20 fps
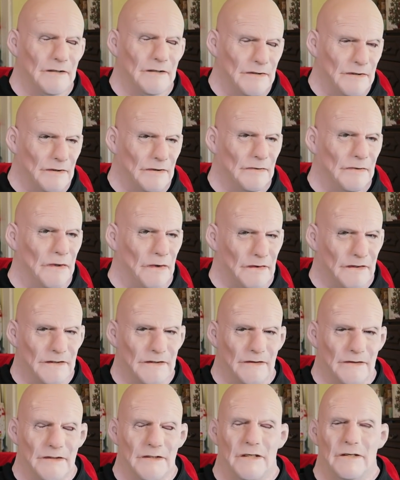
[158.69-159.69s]
to go
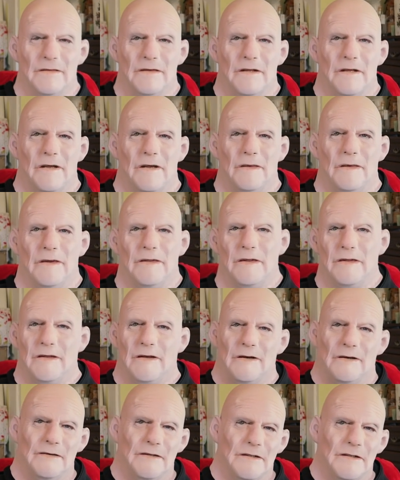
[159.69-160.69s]
into the team of the year with, and
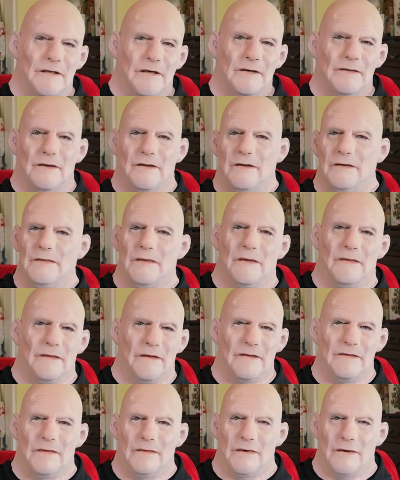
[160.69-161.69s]
then I'll decide whether to put
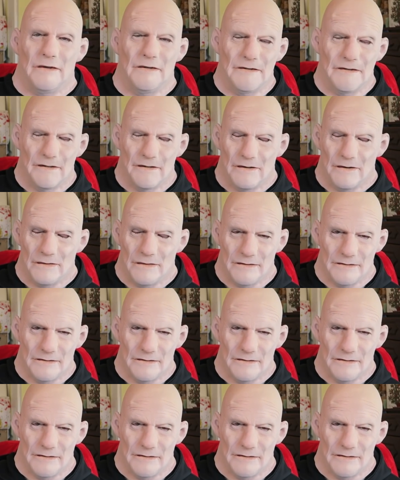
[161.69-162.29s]
FIFA points in or not,